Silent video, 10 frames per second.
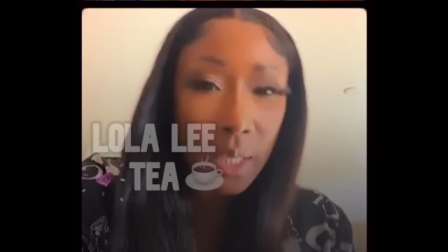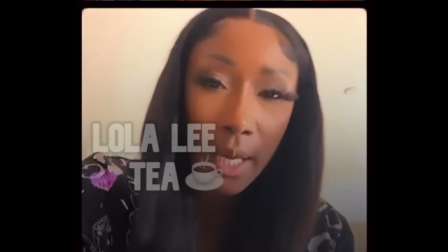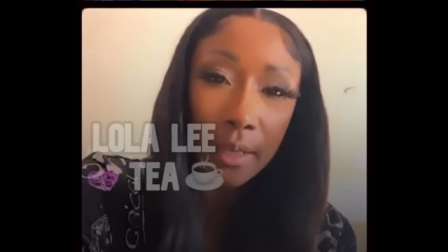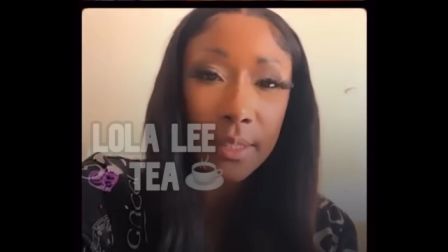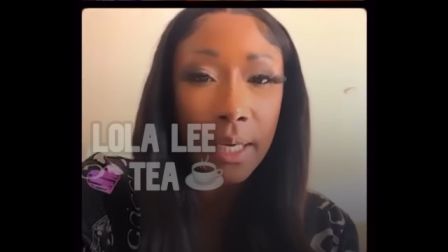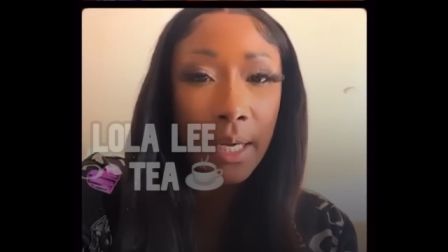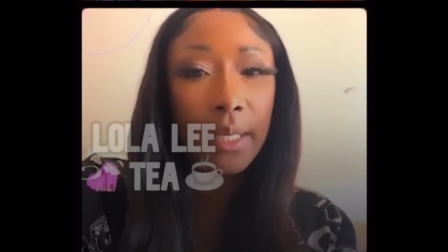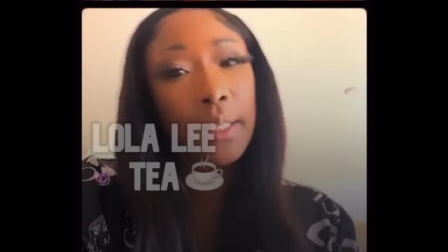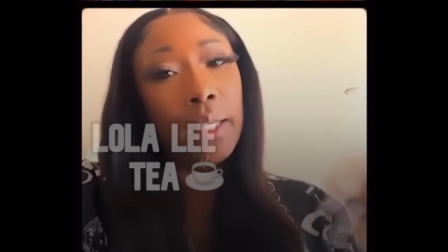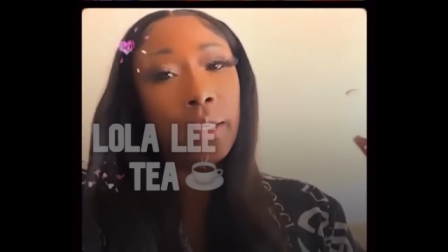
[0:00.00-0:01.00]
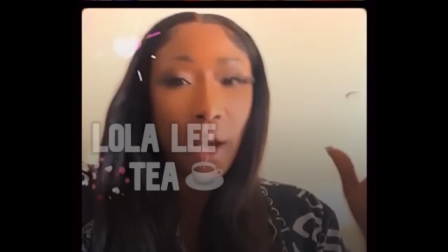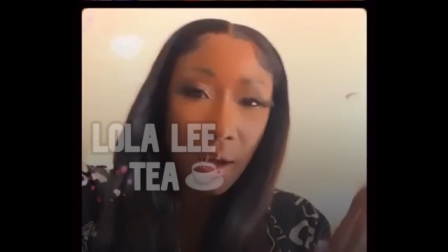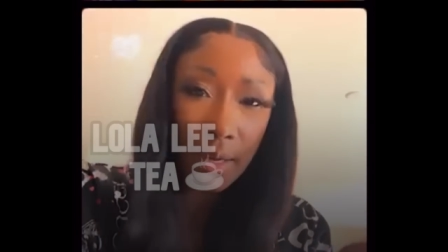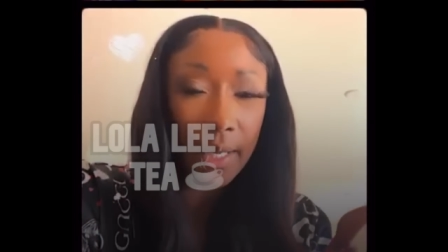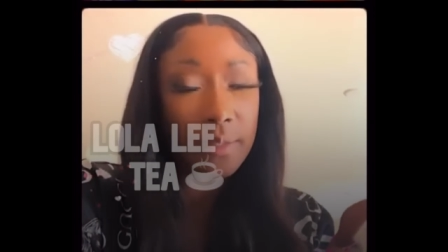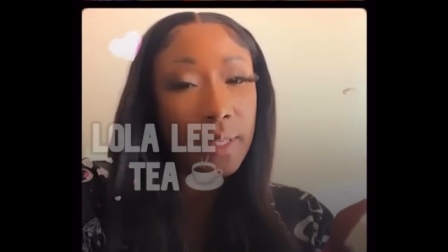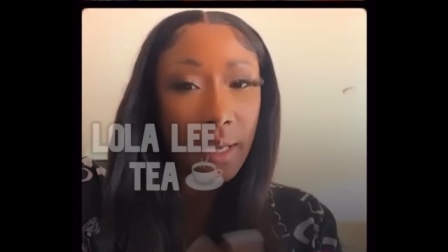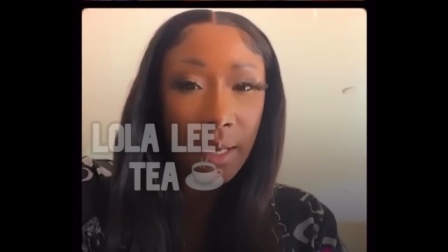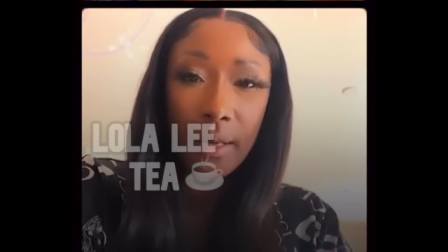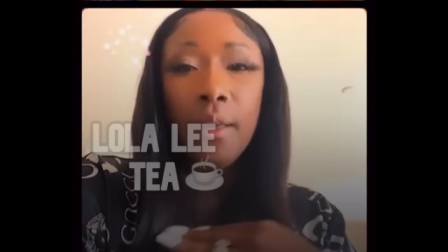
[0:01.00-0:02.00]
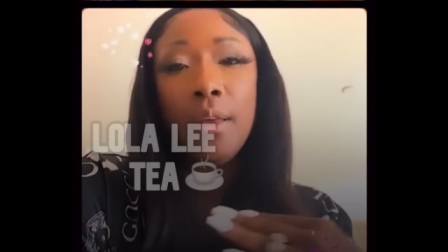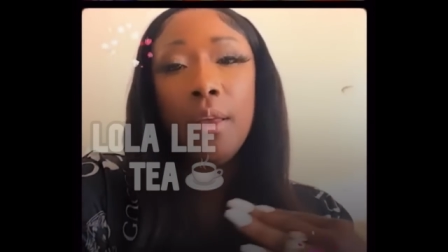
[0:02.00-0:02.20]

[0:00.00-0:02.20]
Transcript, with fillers: we got a side, and then y'all got a side.